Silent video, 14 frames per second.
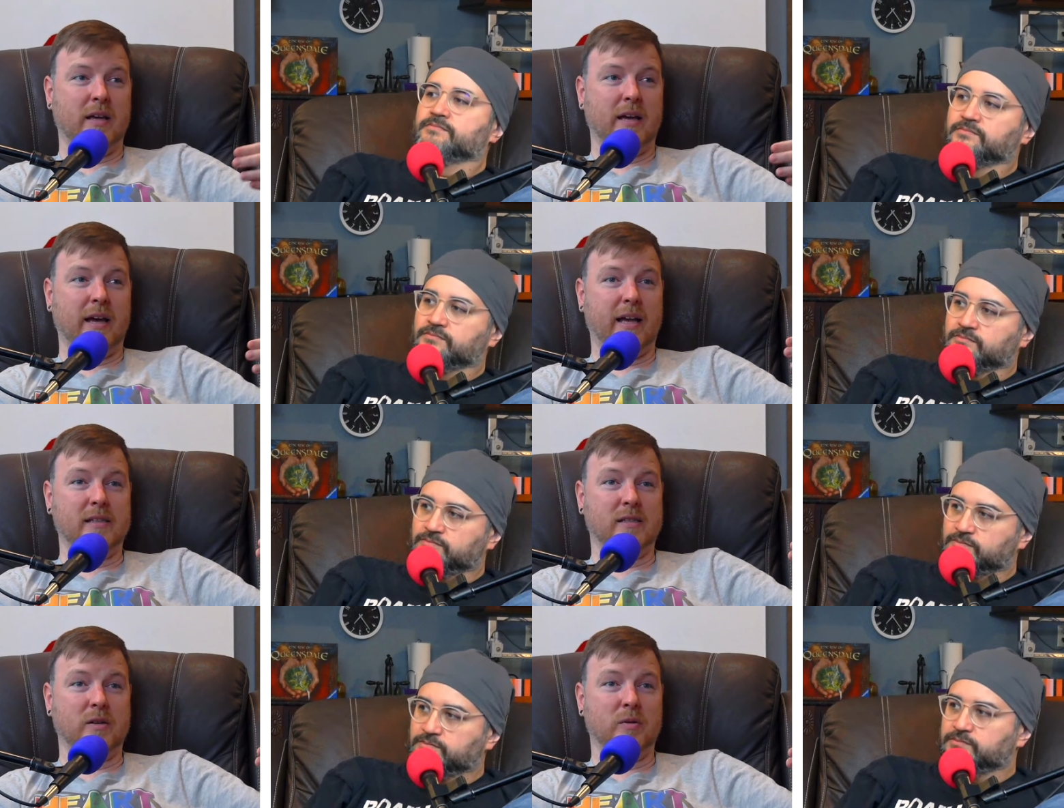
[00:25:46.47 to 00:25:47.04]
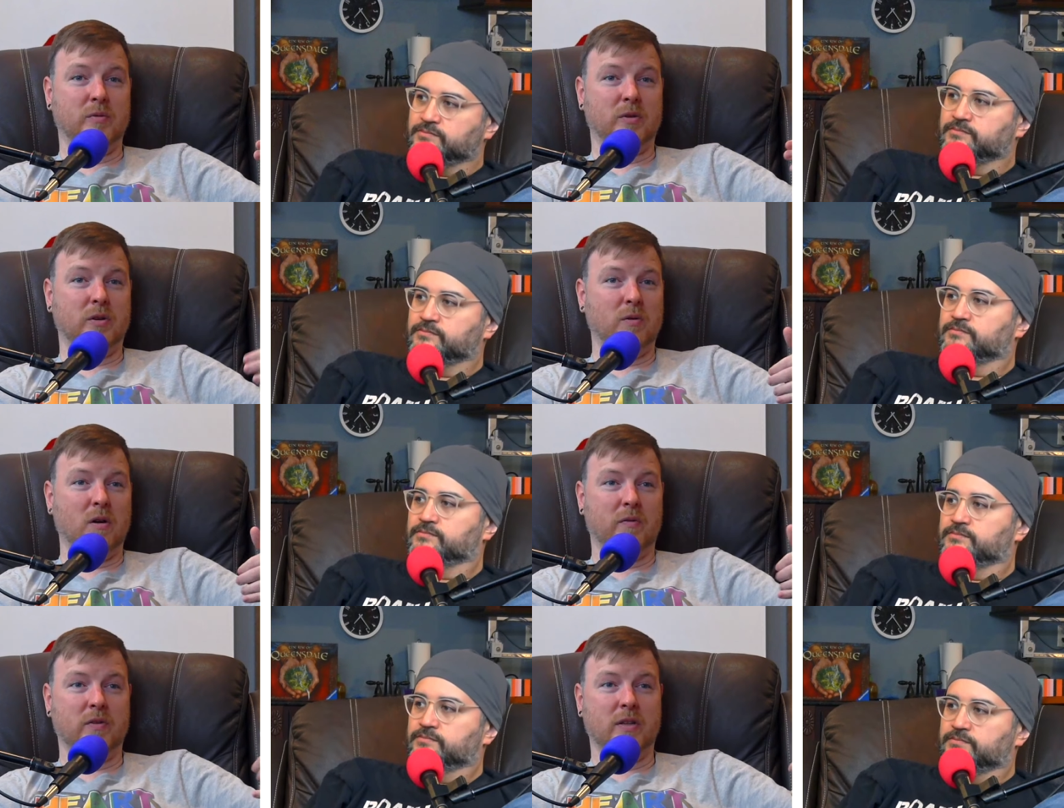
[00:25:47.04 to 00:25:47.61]
Speaker 1: And so you're
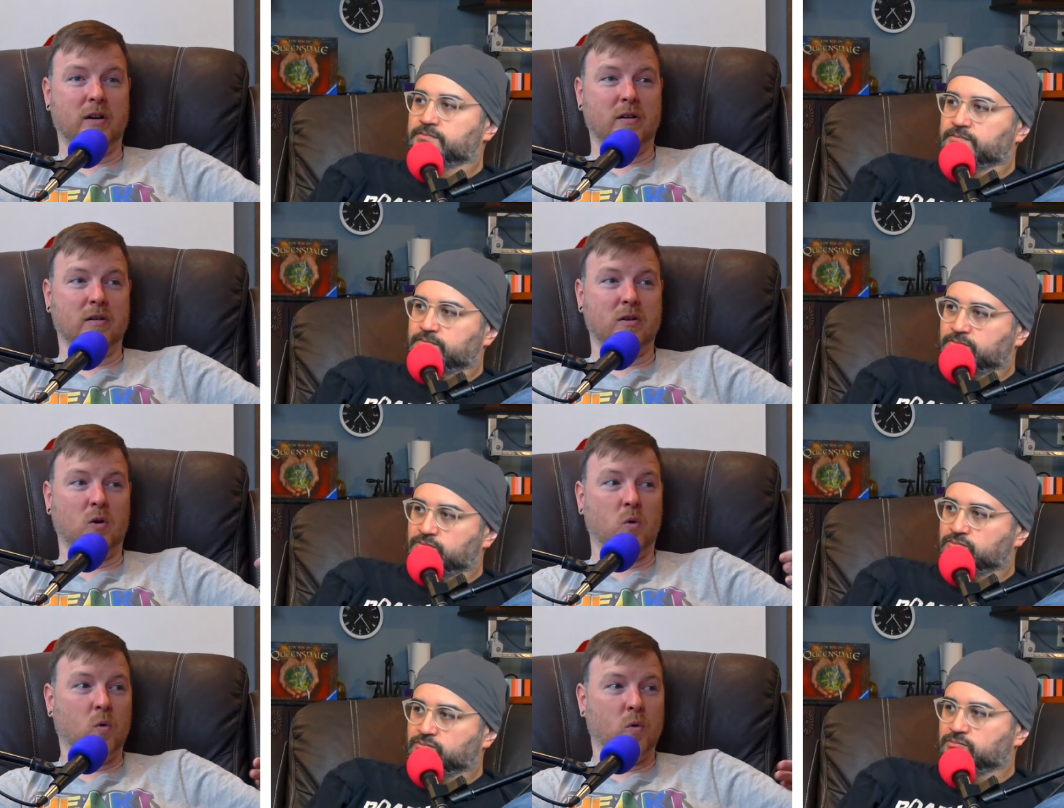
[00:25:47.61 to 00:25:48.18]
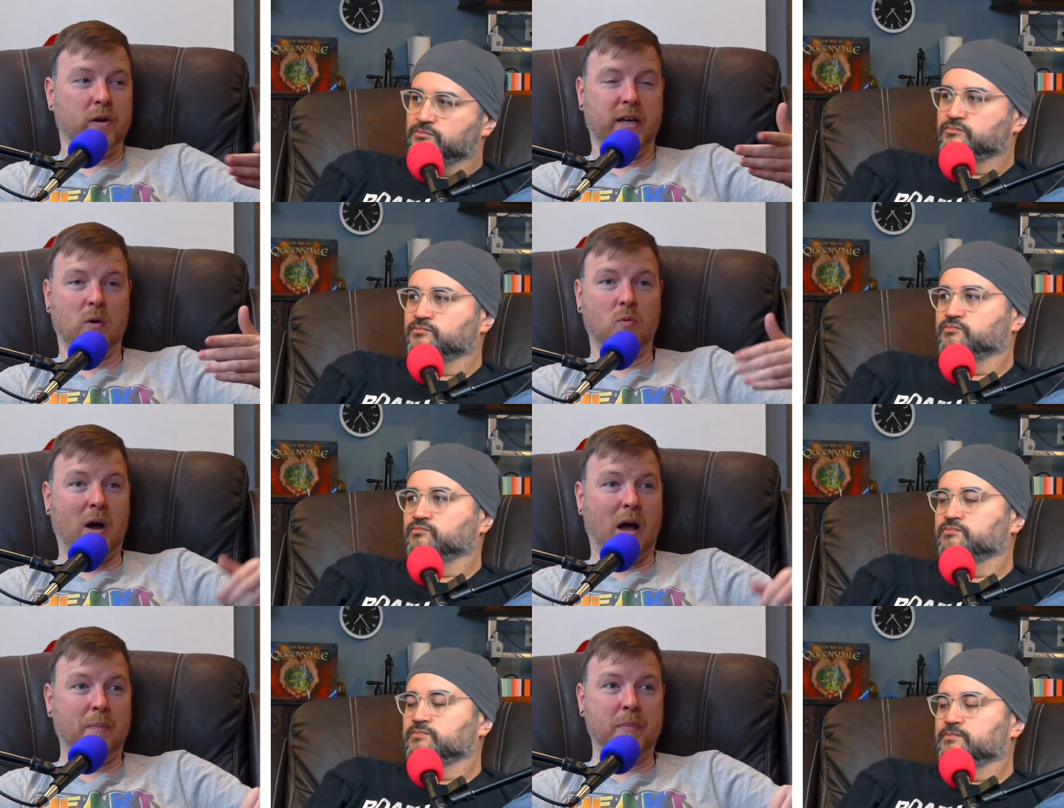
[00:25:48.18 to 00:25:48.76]
over there hoarding
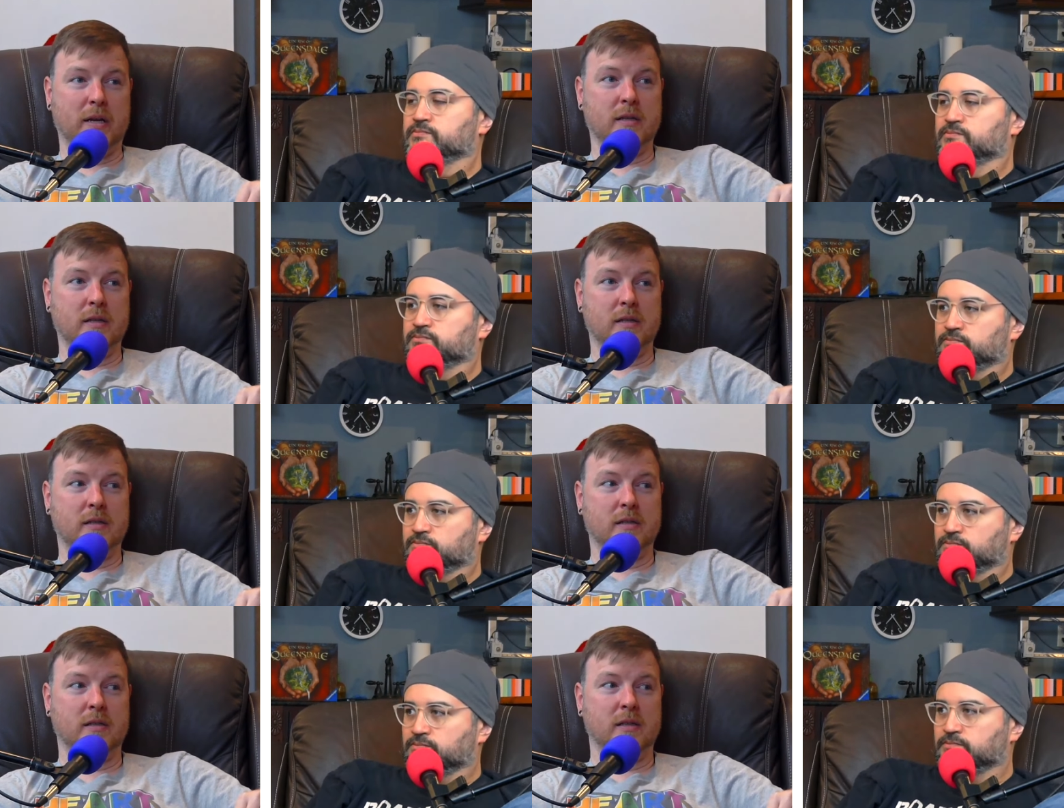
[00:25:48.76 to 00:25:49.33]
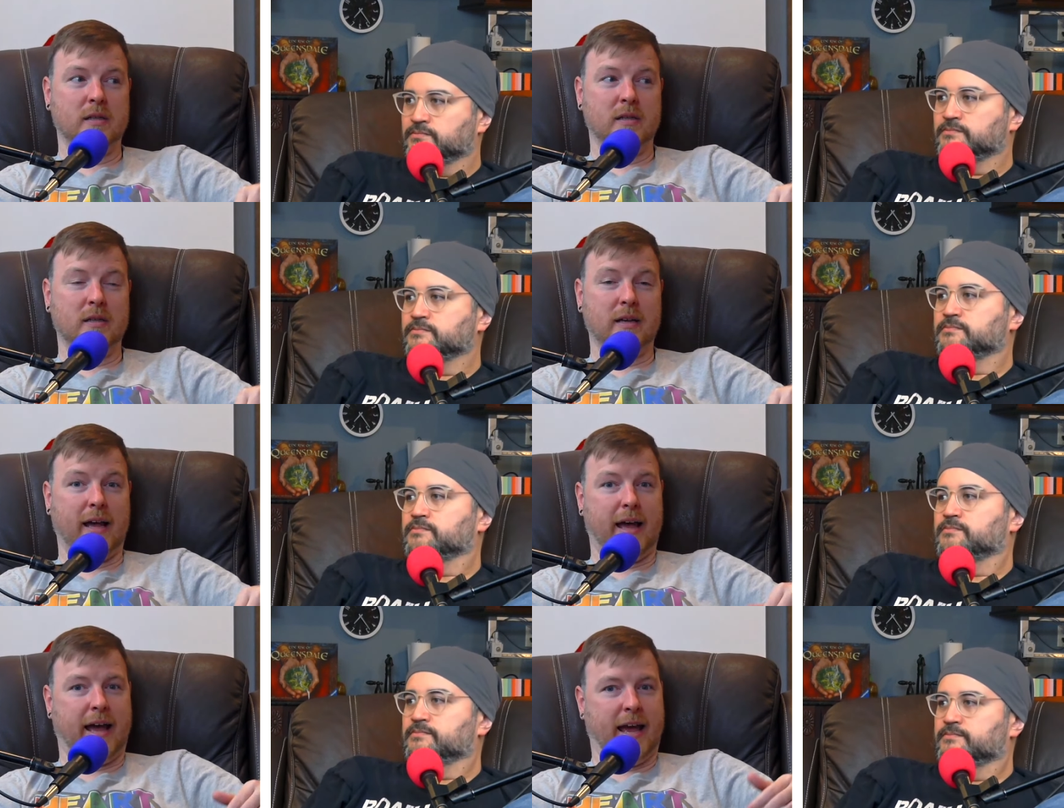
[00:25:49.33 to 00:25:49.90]
weapons,
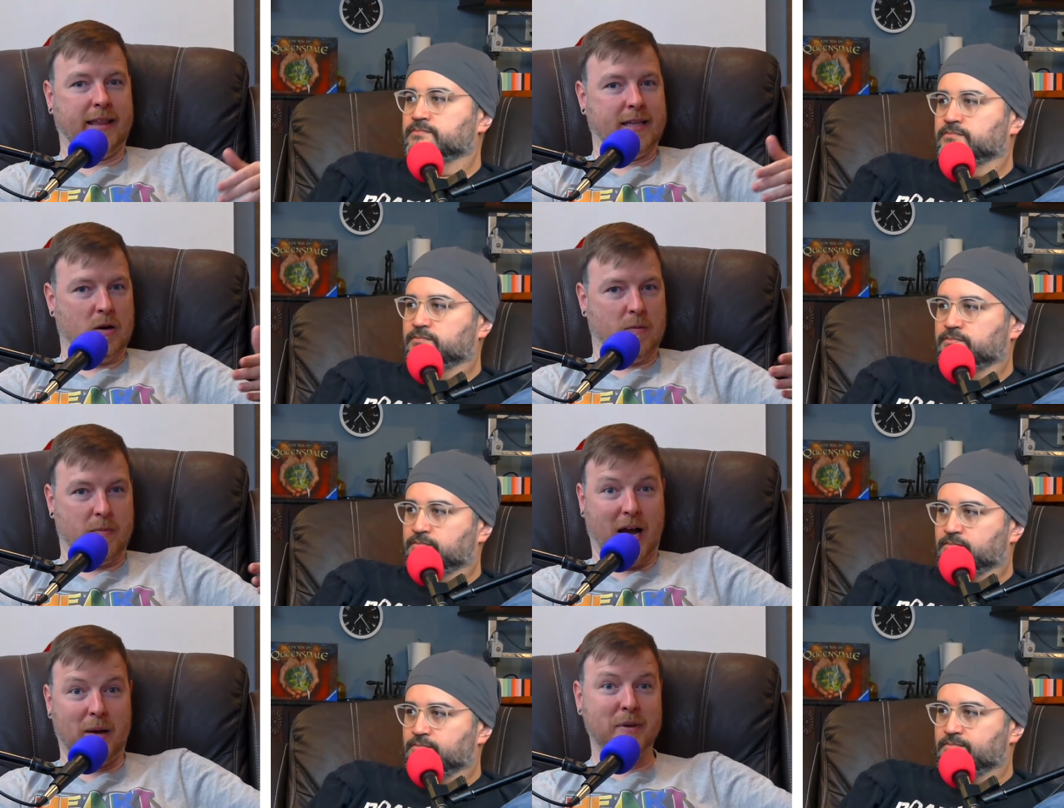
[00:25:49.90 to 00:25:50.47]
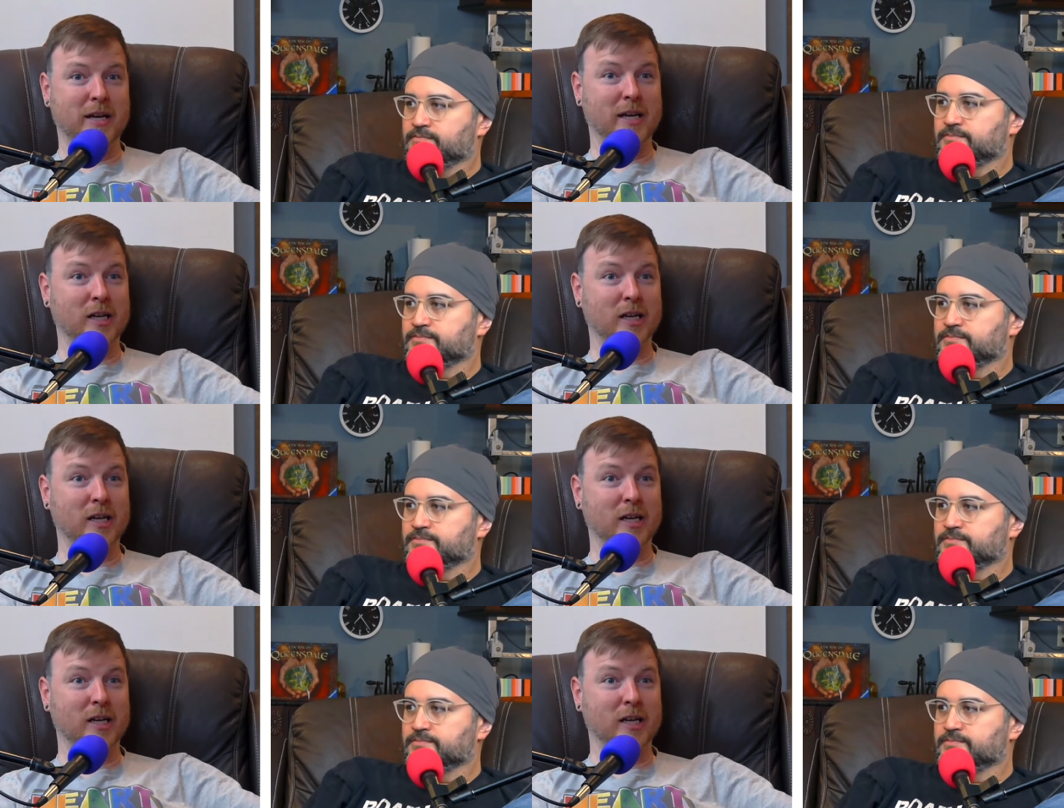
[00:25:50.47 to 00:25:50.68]
and there might be a